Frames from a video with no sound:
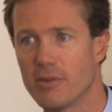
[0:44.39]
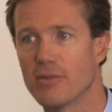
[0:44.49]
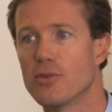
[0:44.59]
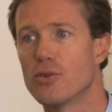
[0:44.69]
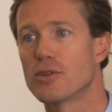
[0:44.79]
But
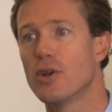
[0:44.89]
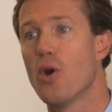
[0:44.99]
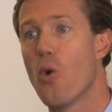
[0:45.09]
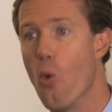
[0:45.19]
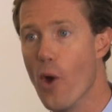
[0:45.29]
of course,
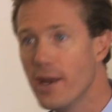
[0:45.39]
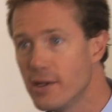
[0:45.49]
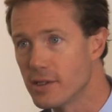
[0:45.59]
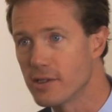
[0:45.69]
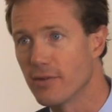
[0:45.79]

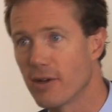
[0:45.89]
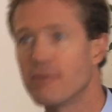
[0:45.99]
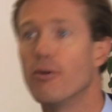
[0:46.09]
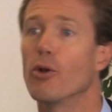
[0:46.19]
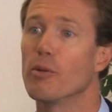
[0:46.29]
wages have not
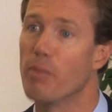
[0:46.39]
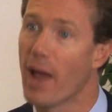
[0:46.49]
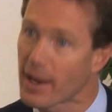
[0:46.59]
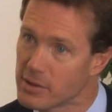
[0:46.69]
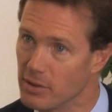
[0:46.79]
fallen
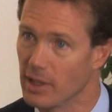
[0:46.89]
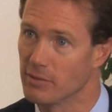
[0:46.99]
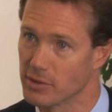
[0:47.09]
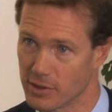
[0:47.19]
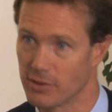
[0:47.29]
back to
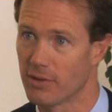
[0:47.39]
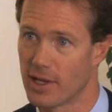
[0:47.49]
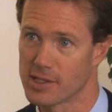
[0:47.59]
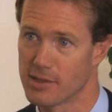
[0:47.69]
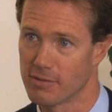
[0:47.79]
levels in
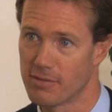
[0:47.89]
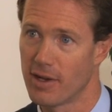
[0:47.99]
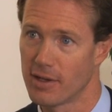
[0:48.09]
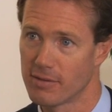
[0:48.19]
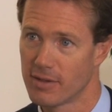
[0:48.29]

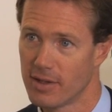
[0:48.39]
2005.